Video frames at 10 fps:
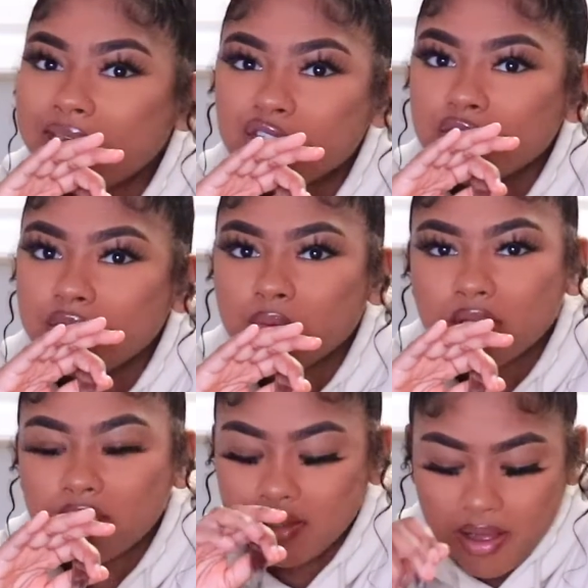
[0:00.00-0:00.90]
I chew
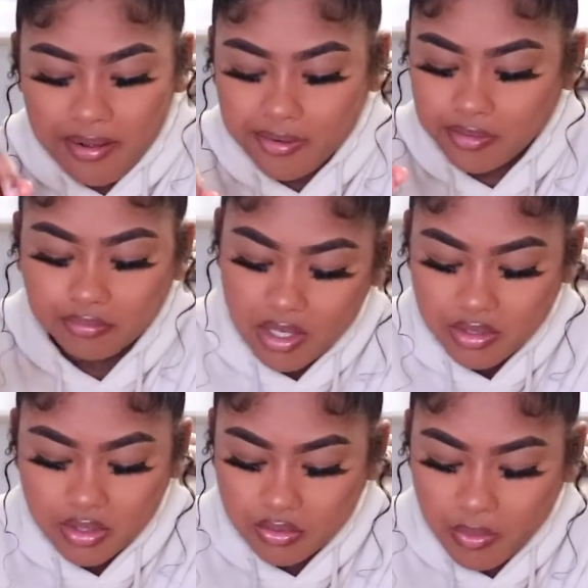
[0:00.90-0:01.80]
really loud.
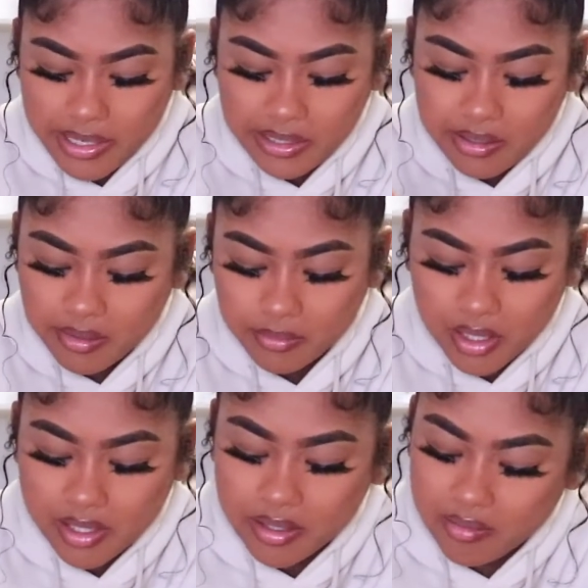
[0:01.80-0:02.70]
That's just who I am.
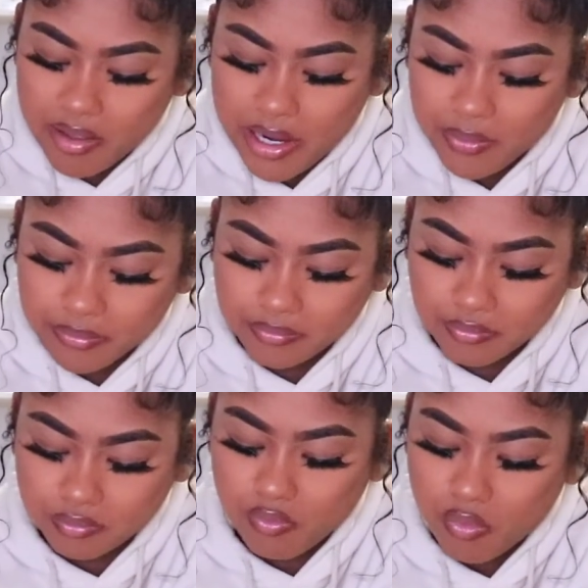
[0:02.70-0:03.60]
Like, I don't
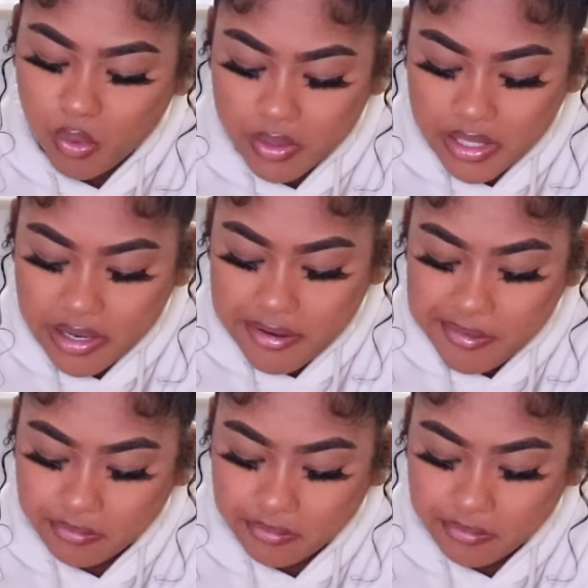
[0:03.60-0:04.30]
really care.